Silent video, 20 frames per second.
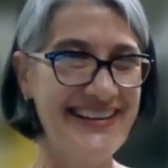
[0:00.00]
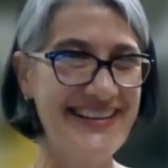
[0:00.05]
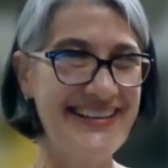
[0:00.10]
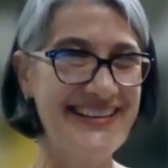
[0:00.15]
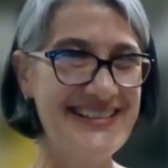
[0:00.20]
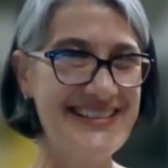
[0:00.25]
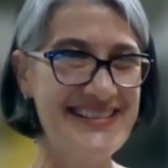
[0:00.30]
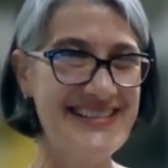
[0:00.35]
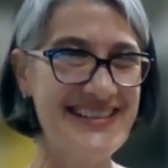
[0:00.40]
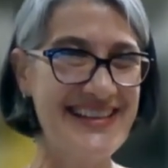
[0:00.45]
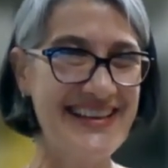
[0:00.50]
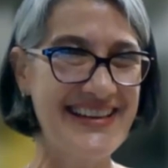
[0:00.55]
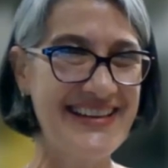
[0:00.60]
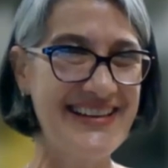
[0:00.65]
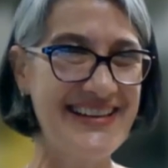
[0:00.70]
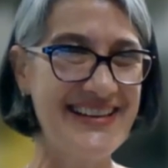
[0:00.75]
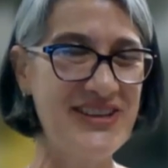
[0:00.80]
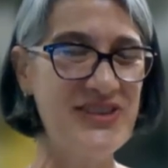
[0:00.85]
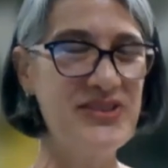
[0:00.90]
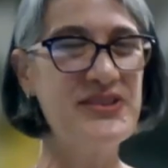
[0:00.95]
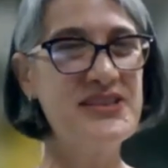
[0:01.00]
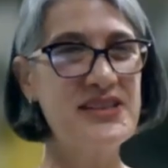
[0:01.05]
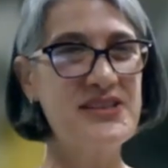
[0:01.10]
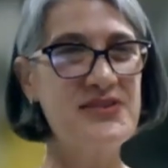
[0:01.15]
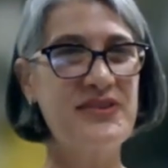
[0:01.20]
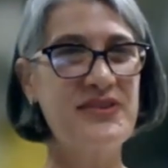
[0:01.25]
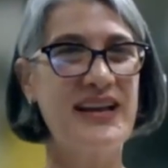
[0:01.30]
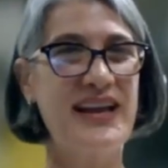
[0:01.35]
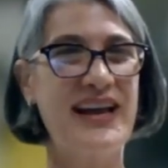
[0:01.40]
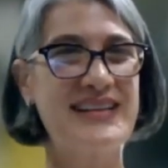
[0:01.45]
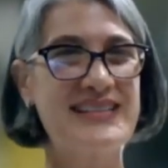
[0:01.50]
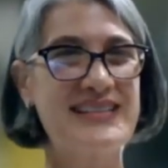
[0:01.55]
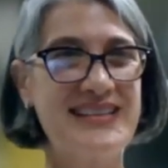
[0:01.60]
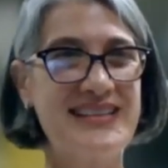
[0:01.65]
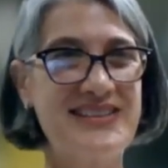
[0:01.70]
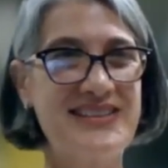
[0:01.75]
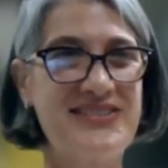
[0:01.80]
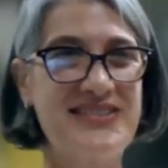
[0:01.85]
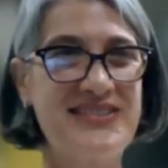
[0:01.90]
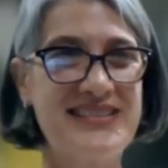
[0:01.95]
Because then you can just relax
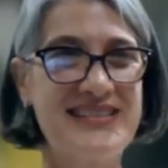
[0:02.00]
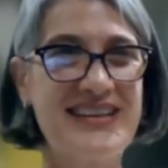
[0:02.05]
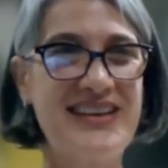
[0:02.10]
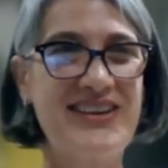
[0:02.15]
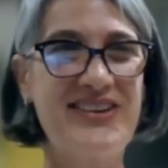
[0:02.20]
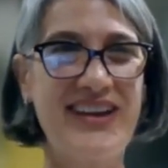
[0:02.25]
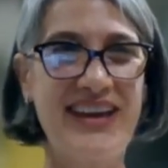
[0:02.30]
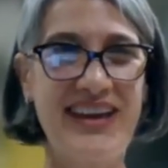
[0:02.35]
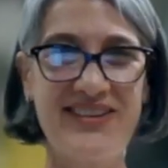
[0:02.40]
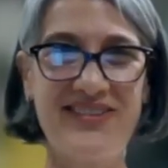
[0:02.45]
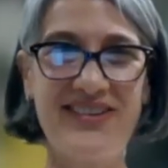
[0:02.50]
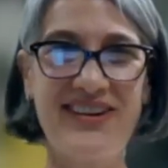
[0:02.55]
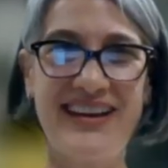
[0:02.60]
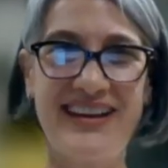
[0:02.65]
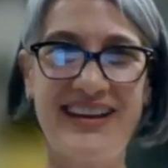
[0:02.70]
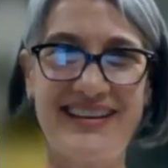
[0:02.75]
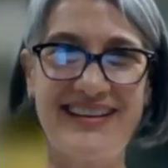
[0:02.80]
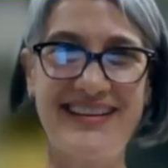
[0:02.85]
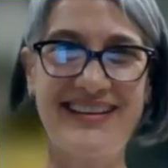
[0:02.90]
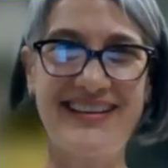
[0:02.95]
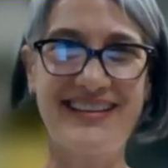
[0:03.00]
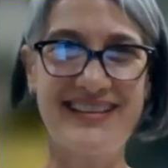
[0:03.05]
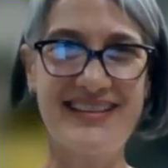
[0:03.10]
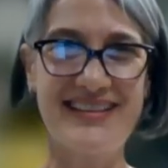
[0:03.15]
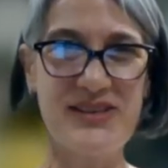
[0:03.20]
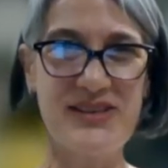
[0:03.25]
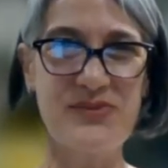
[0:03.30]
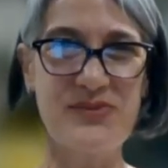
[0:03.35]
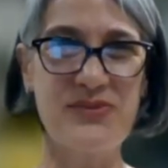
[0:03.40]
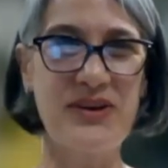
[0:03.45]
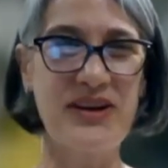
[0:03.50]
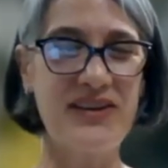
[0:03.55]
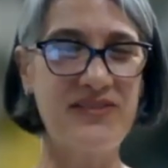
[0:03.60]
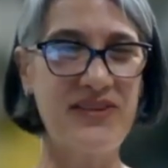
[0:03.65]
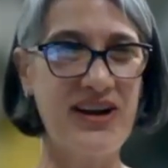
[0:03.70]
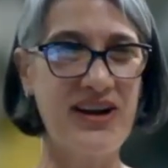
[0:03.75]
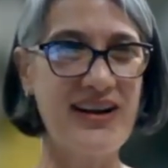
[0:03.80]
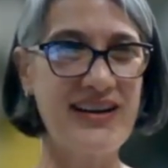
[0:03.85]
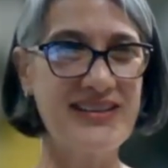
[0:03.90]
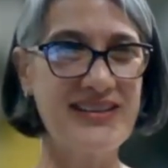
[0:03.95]
into it and say, okay, great. This is what I've
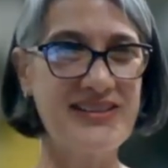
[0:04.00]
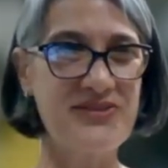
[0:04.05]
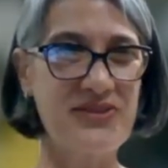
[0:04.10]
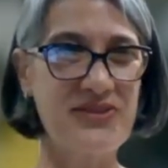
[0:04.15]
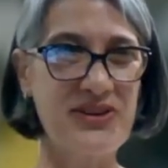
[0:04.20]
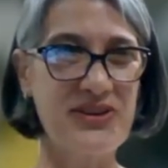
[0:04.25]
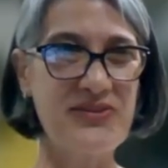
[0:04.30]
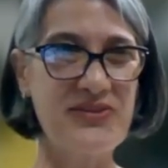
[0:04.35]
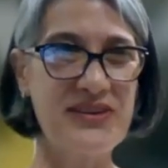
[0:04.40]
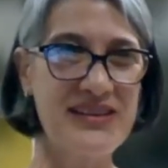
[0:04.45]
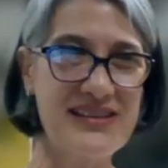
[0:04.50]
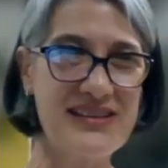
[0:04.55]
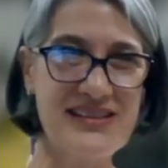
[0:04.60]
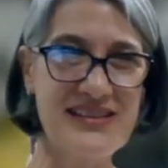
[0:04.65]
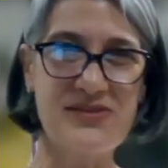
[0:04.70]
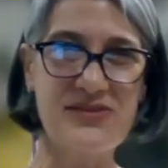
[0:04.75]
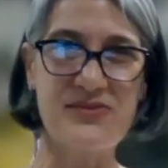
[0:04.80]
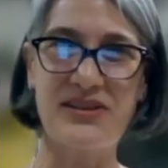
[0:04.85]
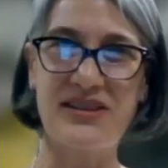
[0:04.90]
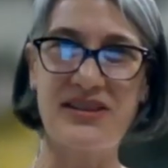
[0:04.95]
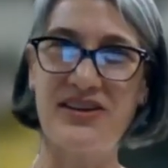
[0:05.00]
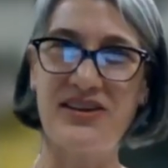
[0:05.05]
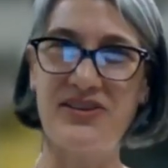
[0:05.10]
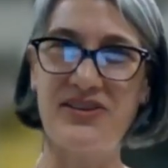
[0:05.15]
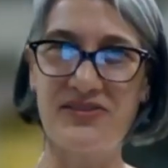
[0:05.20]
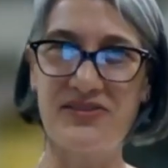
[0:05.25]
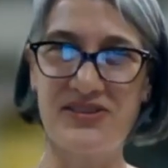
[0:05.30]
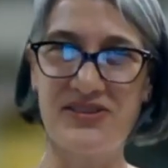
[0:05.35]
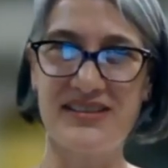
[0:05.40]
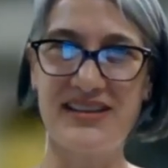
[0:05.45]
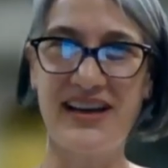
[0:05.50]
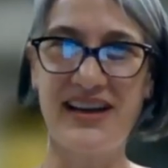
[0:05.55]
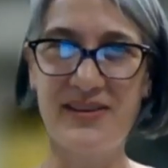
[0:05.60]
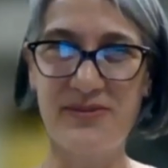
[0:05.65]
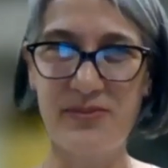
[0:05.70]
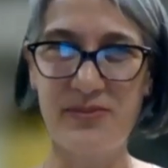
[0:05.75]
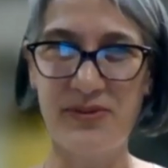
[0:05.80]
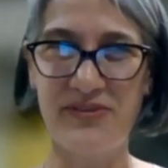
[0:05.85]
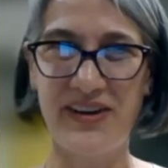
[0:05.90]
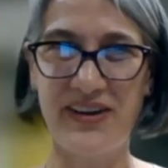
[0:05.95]
got to work with. This is what the universe kind
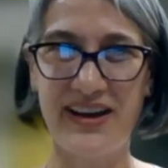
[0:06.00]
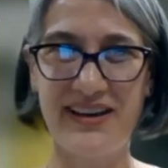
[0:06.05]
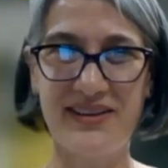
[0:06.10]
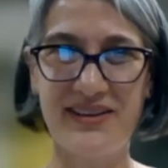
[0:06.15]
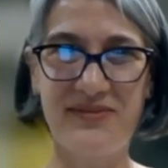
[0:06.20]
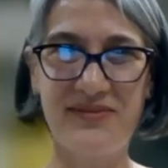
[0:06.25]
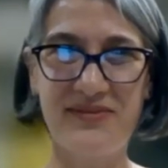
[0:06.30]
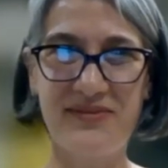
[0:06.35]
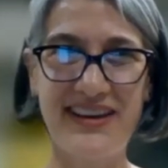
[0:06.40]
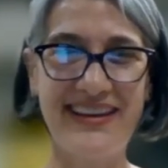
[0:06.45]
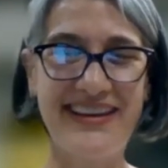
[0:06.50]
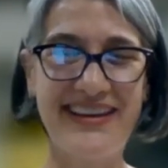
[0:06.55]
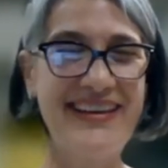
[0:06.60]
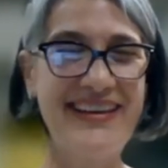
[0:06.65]
of provided me.